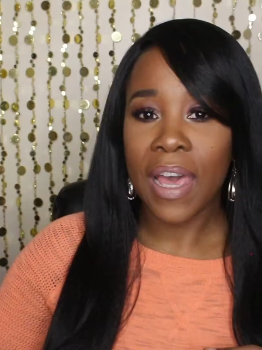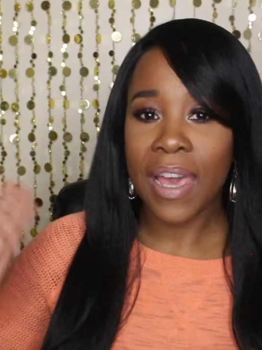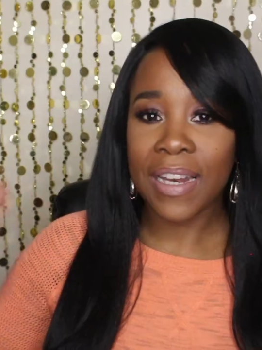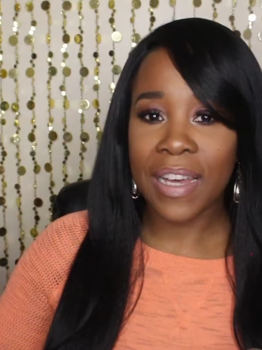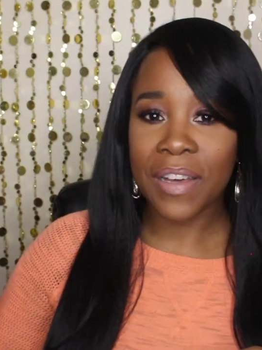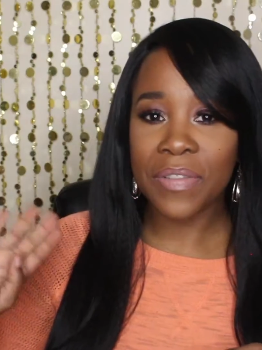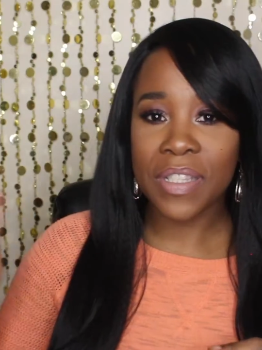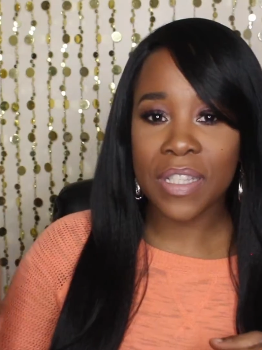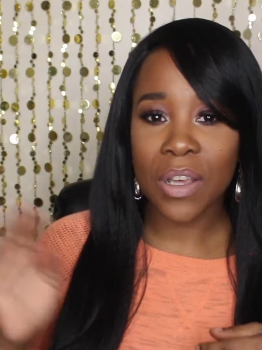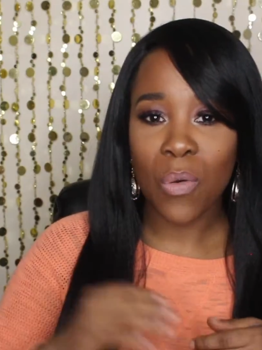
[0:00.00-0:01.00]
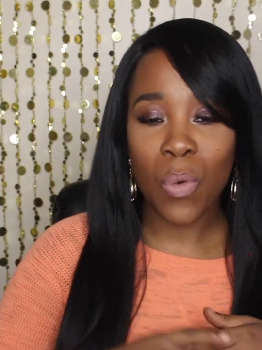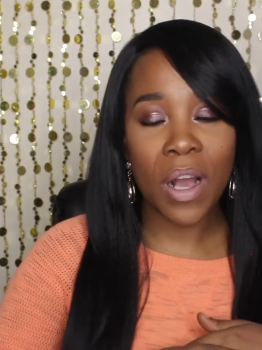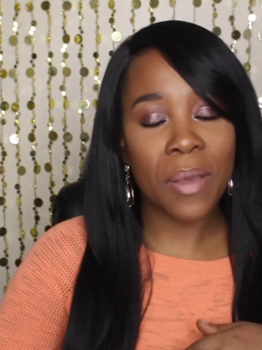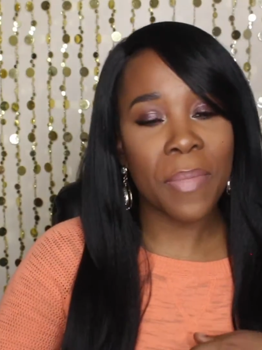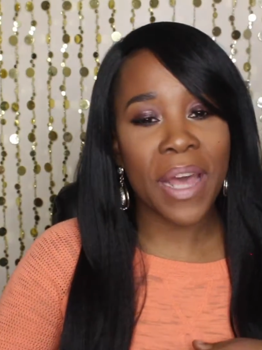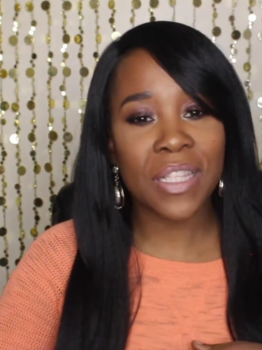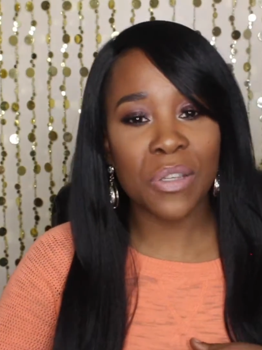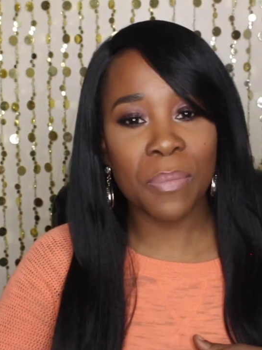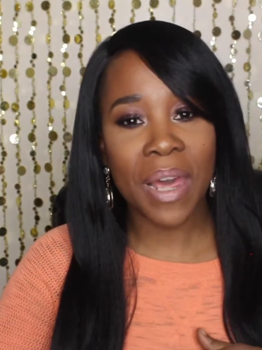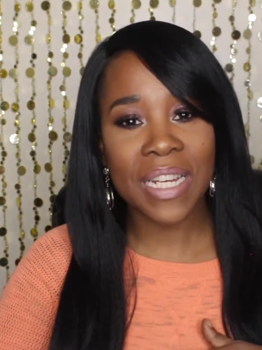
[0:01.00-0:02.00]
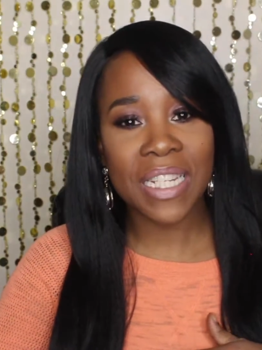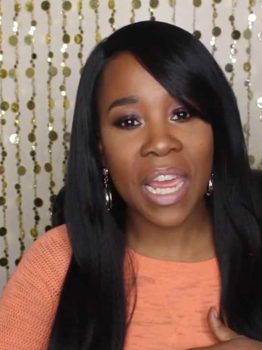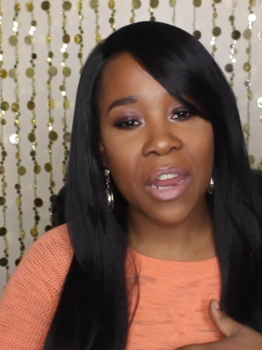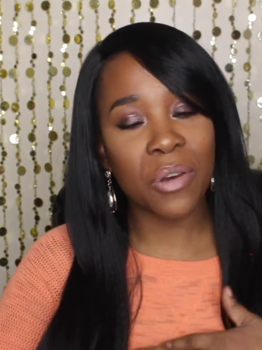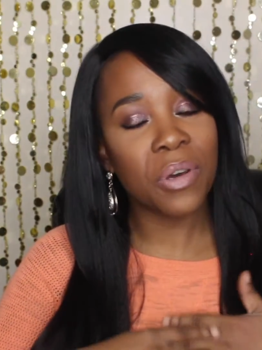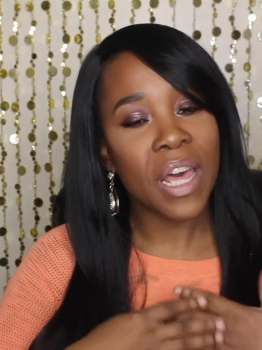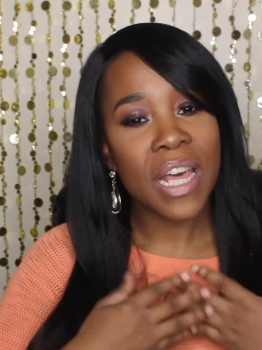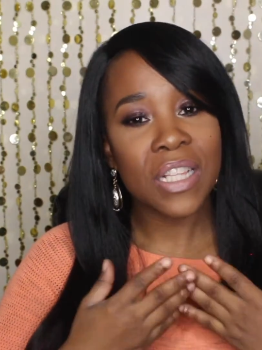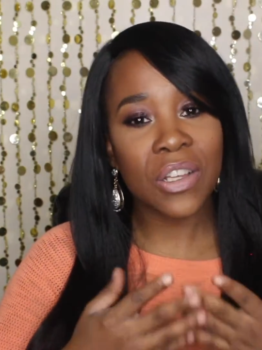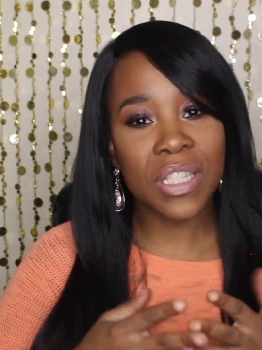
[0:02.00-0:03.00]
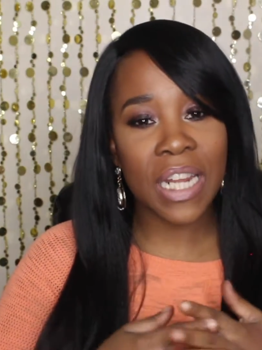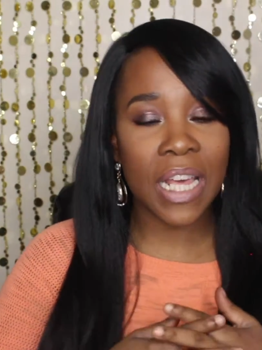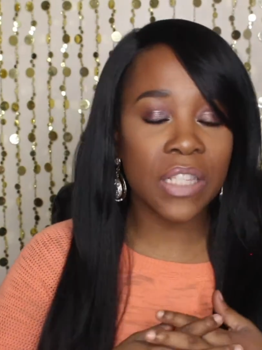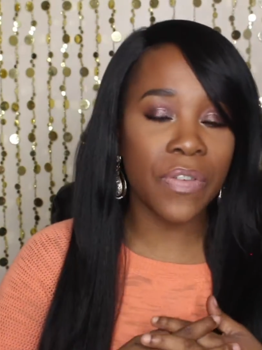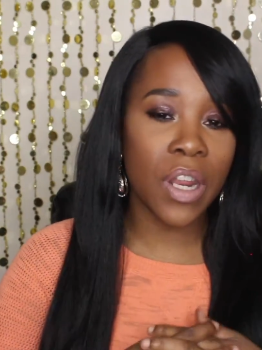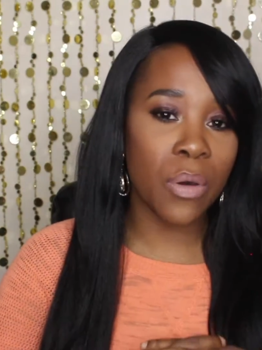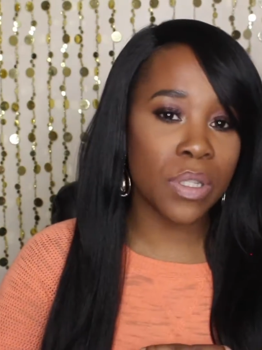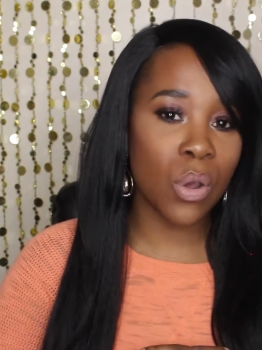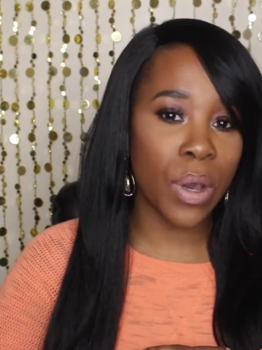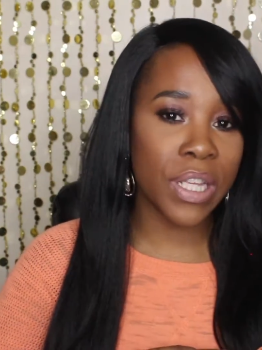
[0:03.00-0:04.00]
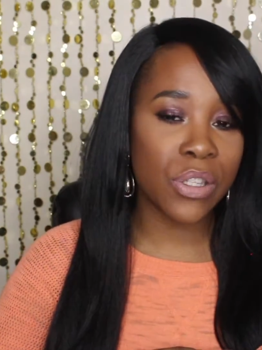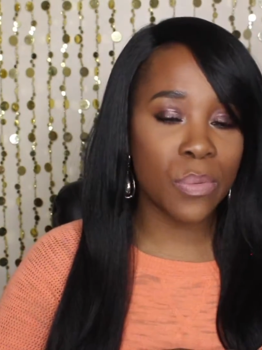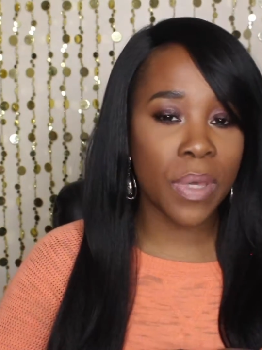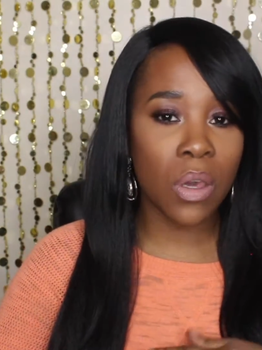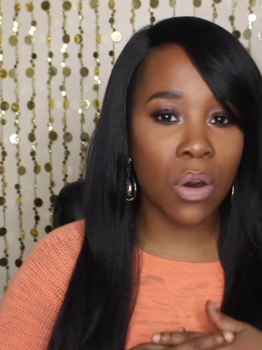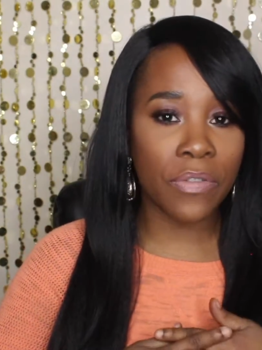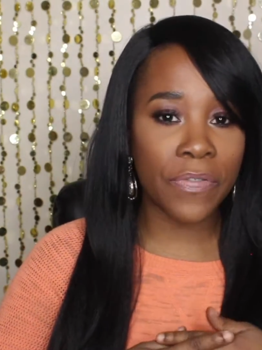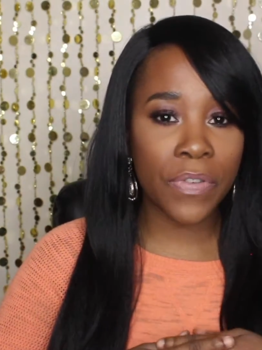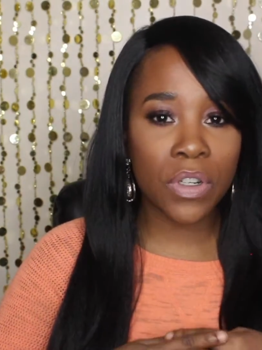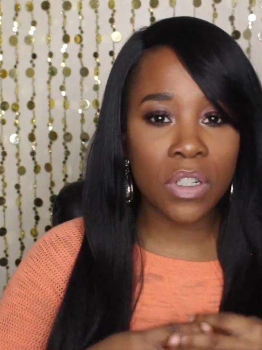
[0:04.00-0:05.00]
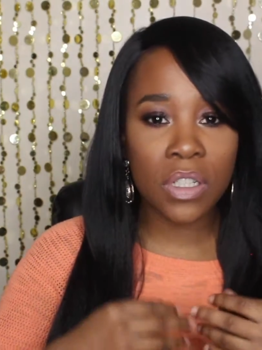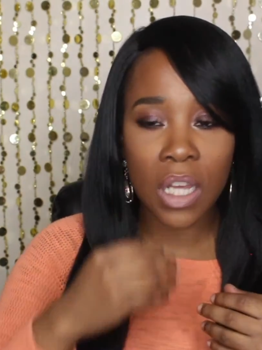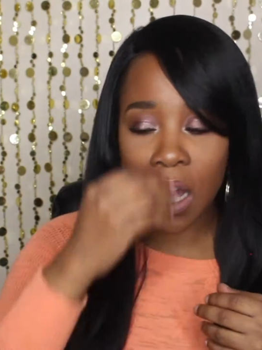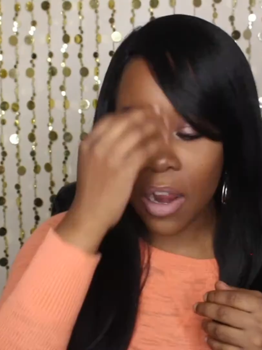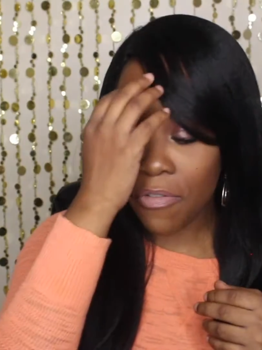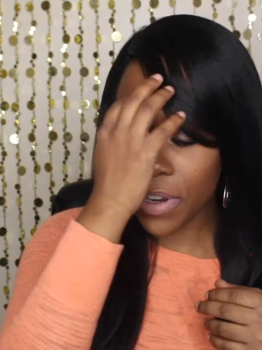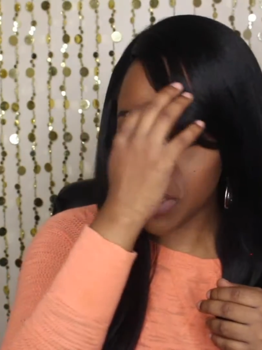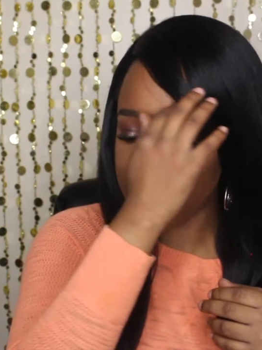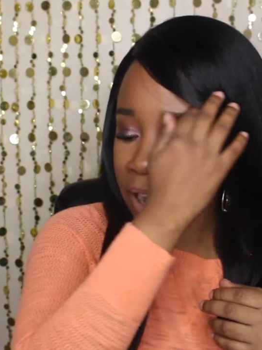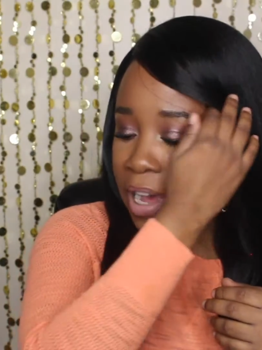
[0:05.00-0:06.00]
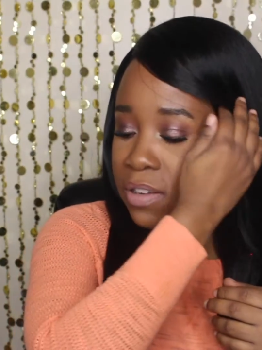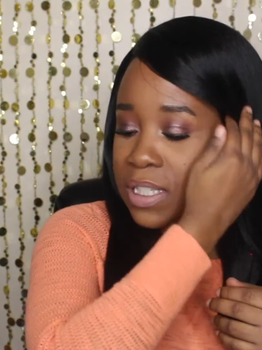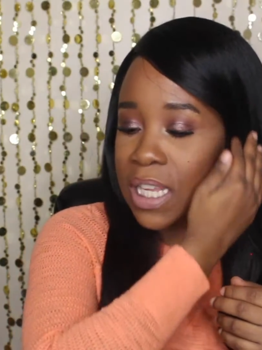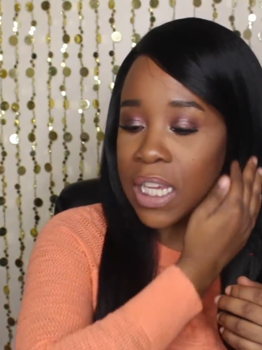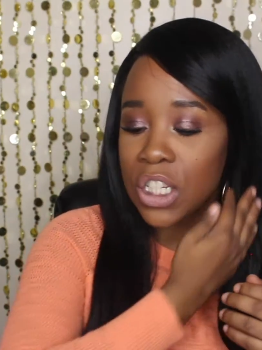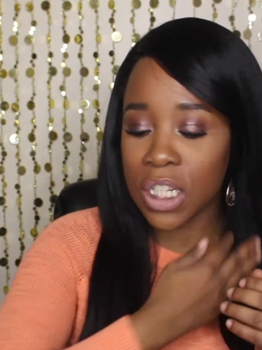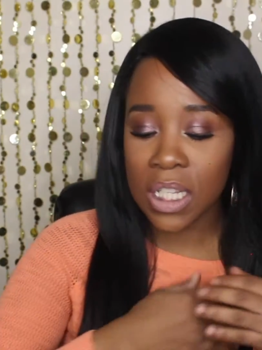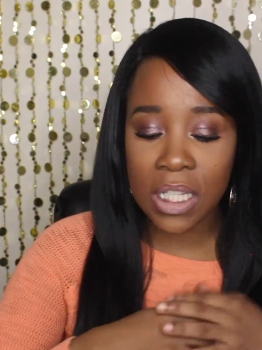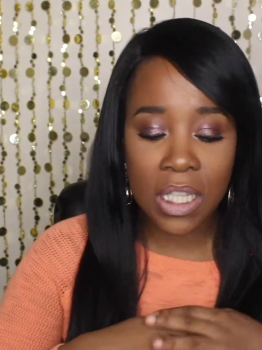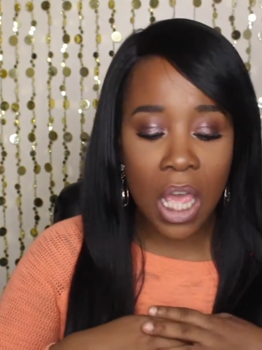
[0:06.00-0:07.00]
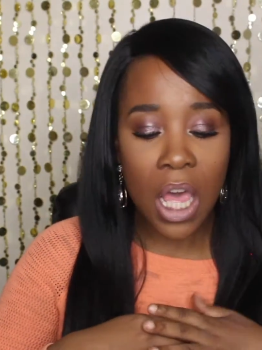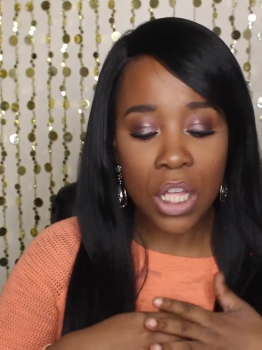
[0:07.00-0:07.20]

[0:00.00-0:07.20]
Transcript: Hey loves, welcome back to my channel. So today's video is going to be on full coverage foundations.